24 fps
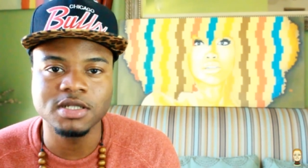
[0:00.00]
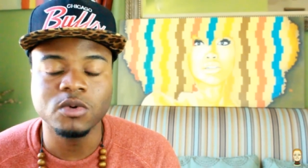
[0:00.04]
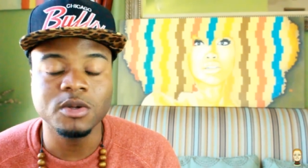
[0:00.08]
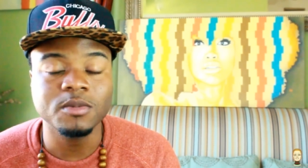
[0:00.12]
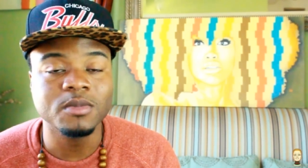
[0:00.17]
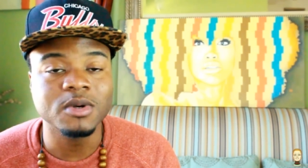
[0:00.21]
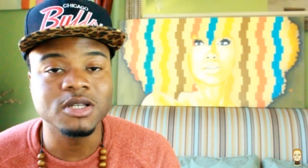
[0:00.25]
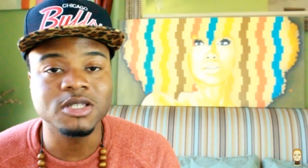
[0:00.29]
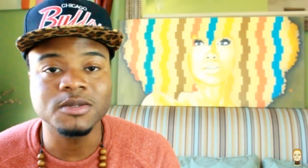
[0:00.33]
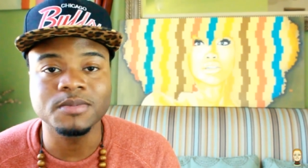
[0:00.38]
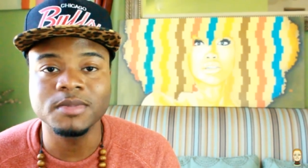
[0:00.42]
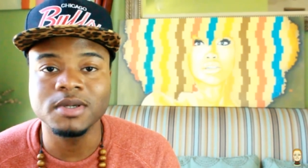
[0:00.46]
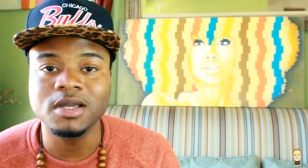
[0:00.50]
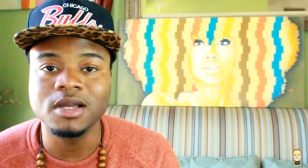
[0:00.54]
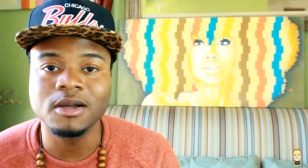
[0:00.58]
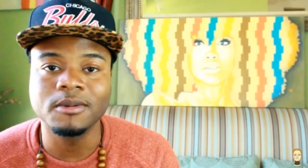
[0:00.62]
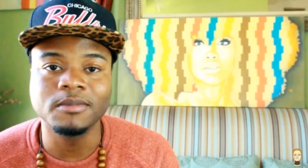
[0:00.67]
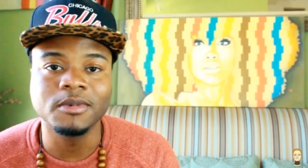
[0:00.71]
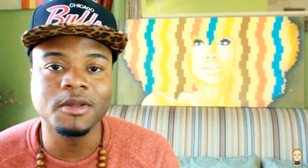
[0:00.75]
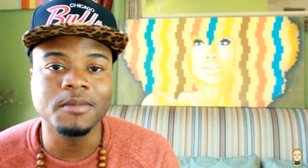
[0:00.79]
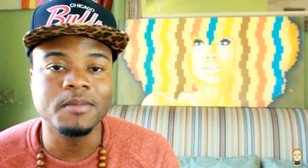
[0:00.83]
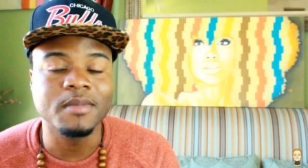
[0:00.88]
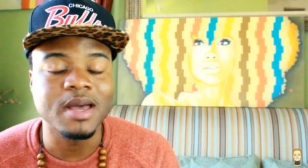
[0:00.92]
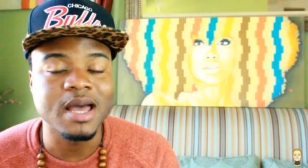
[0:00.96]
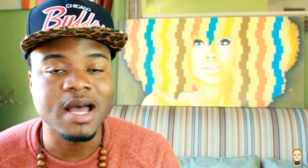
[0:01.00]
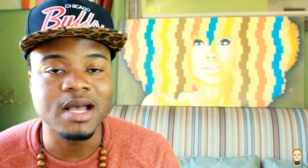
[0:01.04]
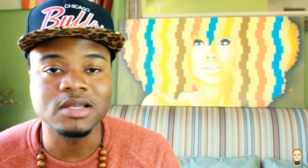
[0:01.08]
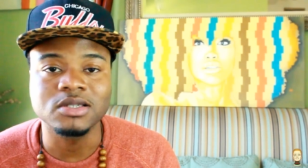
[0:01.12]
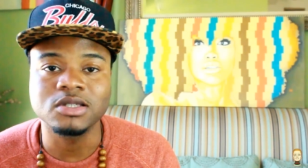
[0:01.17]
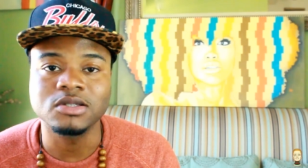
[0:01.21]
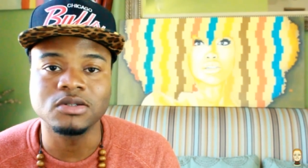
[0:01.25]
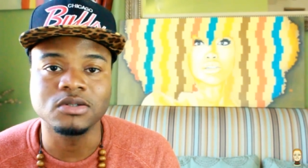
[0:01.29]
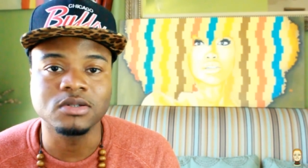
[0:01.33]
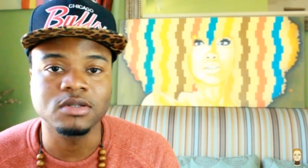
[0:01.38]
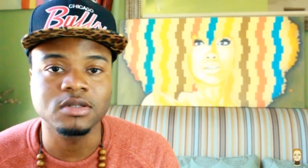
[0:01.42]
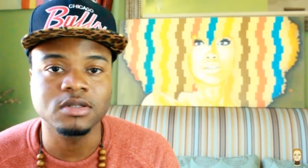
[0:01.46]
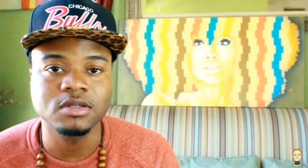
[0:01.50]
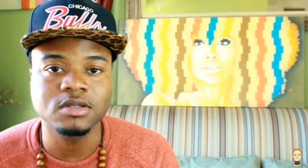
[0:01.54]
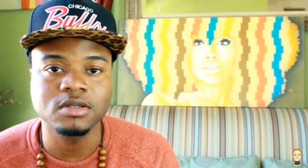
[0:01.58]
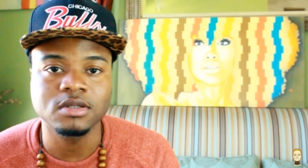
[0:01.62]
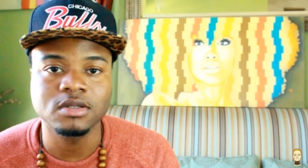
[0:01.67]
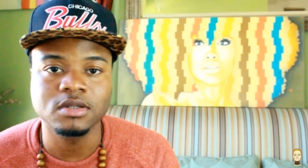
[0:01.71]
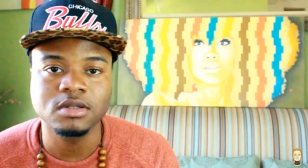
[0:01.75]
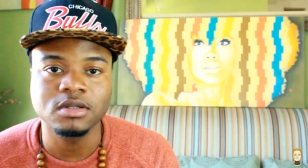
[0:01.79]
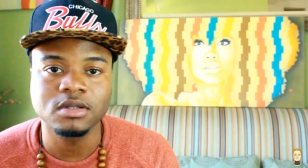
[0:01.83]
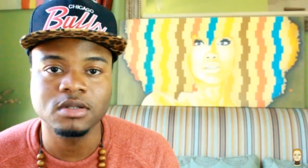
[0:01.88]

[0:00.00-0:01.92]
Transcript: We must become the masters